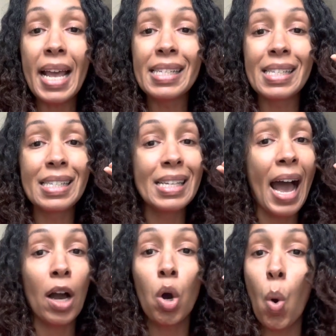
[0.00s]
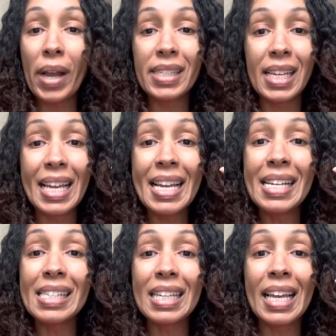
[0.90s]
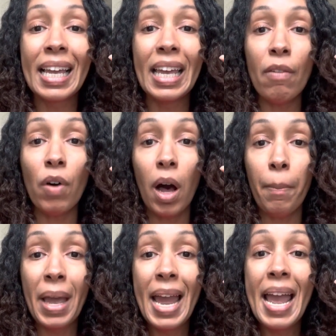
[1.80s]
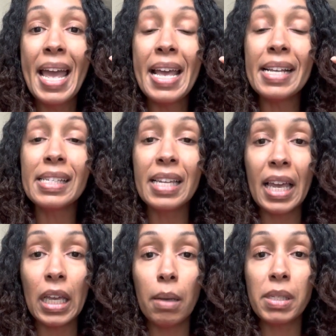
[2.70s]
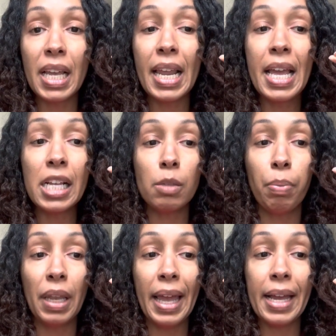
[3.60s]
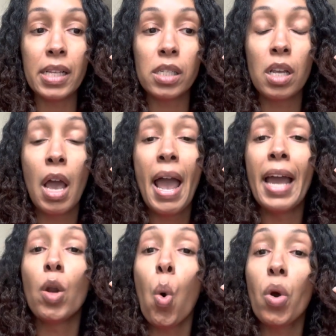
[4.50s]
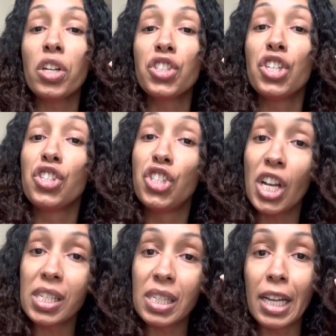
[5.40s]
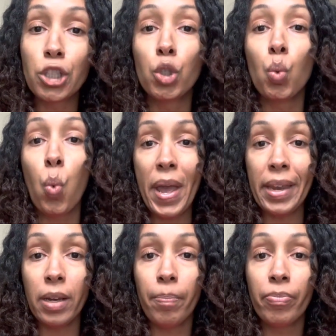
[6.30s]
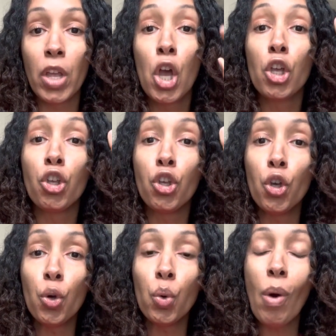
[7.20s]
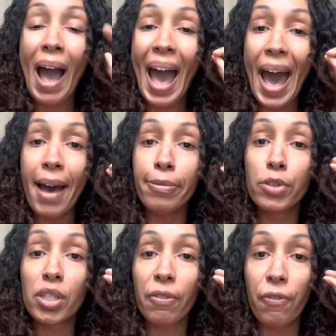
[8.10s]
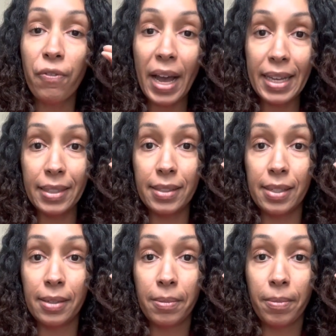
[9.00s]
is not going to easily give up his schemes and his plans in order to just let you win. You have to fight.